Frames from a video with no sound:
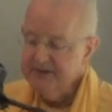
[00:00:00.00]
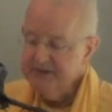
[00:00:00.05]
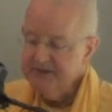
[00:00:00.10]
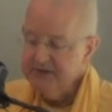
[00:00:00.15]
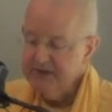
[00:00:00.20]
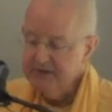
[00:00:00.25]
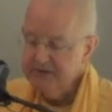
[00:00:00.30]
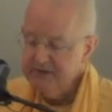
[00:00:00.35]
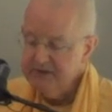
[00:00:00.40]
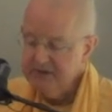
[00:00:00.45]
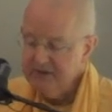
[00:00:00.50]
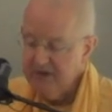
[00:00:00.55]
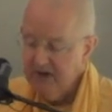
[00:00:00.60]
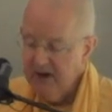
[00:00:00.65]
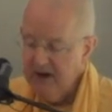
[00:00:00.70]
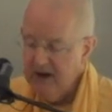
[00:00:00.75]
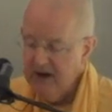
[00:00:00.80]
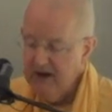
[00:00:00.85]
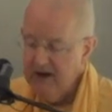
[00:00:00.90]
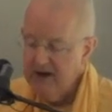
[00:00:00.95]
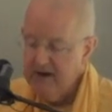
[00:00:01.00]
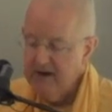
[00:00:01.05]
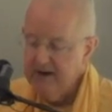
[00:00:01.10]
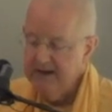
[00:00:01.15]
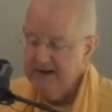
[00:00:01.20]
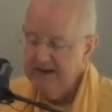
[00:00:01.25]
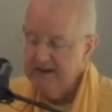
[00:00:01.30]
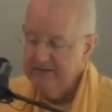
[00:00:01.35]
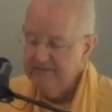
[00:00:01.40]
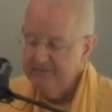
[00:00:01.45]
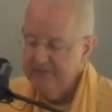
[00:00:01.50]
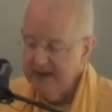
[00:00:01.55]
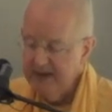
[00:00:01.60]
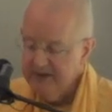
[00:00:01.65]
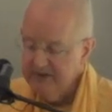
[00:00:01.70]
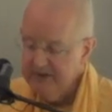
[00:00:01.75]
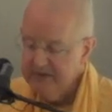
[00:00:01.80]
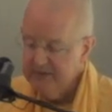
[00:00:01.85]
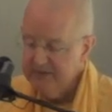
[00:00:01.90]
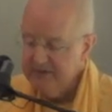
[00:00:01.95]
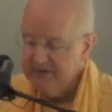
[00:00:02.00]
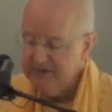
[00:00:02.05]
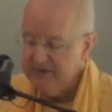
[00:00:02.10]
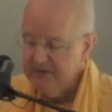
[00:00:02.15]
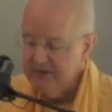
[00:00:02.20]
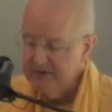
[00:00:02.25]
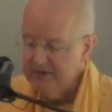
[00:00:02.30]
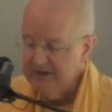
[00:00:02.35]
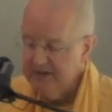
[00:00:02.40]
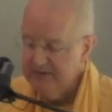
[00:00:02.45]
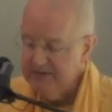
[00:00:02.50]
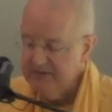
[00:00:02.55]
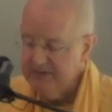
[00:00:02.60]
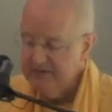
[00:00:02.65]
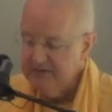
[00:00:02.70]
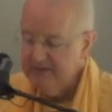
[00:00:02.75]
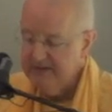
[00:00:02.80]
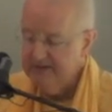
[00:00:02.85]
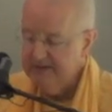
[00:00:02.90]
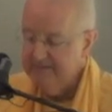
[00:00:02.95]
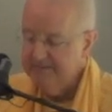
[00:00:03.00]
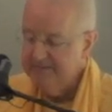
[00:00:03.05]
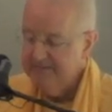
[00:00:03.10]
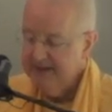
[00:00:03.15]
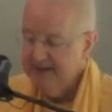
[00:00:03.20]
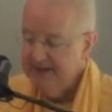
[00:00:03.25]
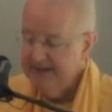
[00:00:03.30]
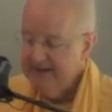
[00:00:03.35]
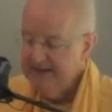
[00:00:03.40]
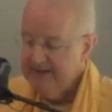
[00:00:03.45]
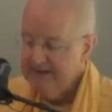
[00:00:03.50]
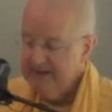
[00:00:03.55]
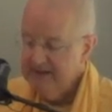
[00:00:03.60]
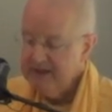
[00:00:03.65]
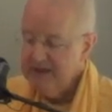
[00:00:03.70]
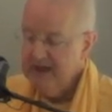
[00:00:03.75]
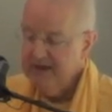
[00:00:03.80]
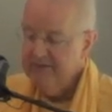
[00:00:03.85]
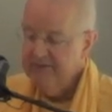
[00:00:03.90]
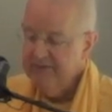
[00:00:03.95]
are so strong and impetuous, O Arjuna, that they